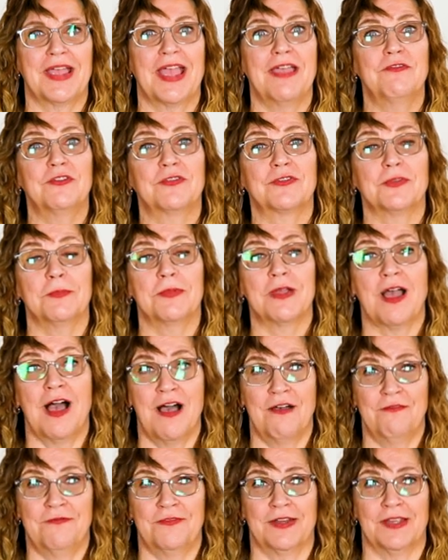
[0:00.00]
gave you some
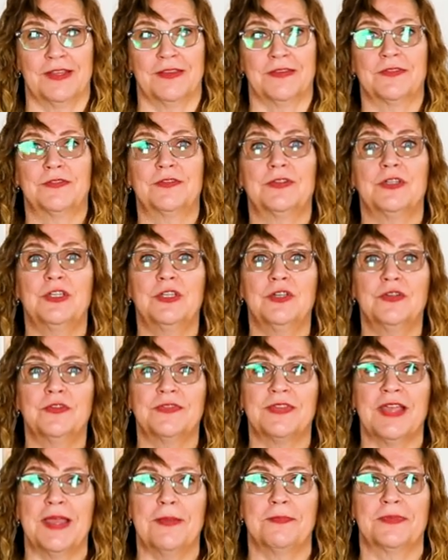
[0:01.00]
confidence to
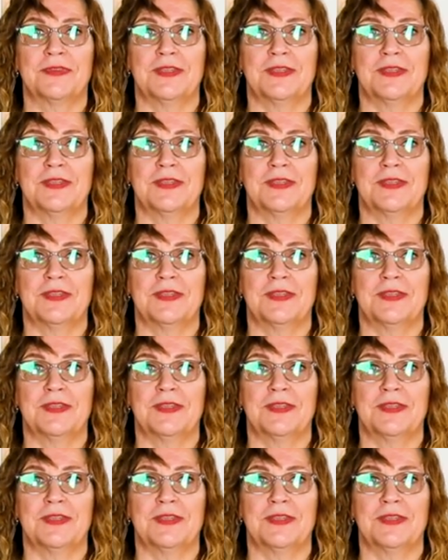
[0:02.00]
use hemp